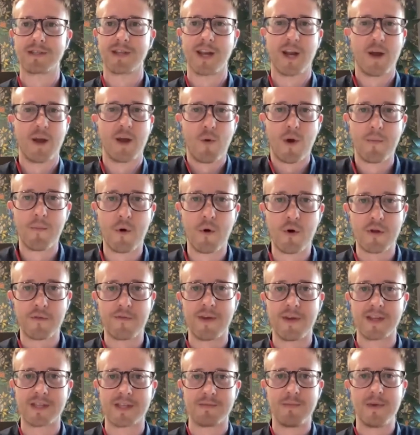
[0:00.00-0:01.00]
I know what
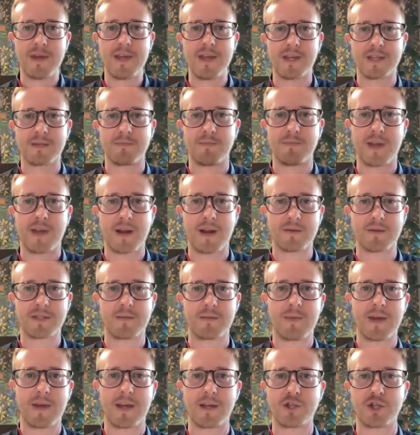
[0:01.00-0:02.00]
motivates me is being able to
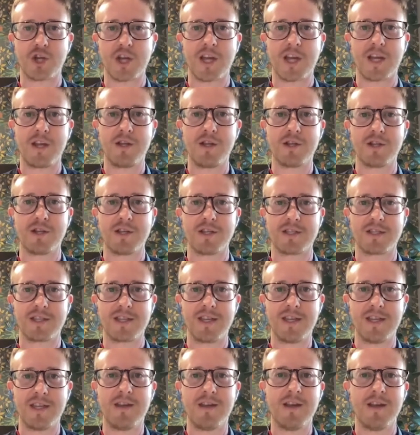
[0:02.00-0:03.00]
make change and
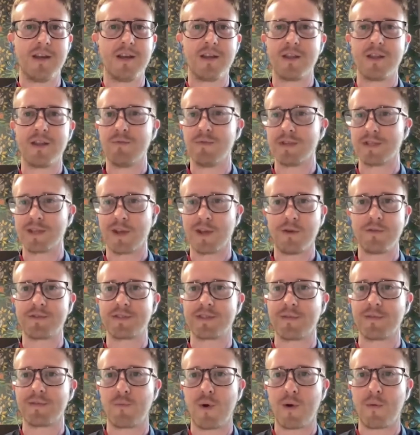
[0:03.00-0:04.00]
see the results
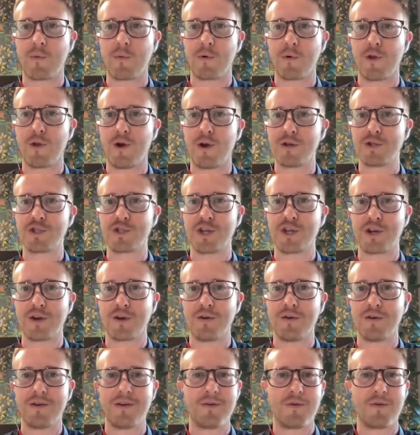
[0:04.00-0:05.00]
of what we're launching
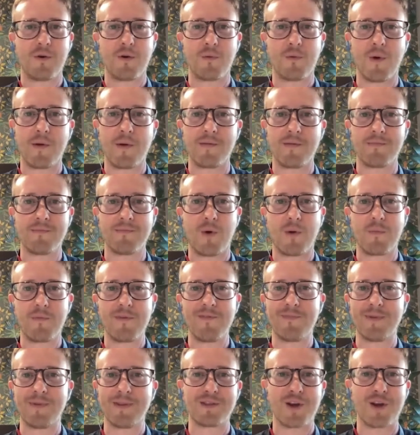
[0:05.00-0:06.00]
or what
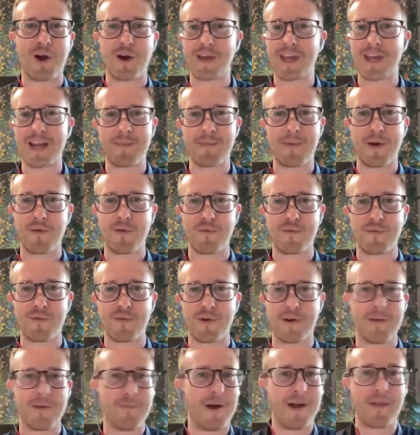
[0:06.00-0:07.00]
we've been talking about
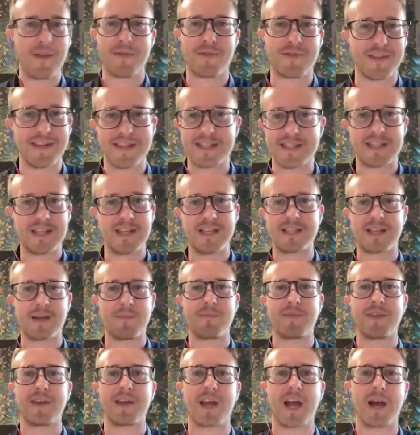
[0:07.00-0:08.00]
for a month and see
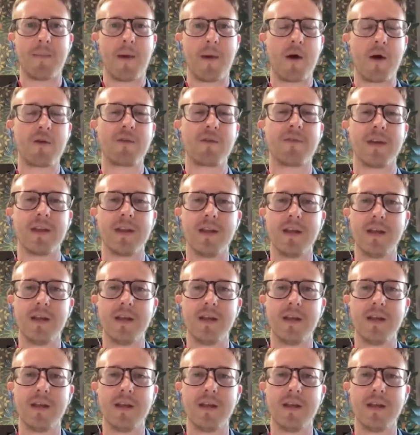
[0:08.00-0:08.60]
something come out of it.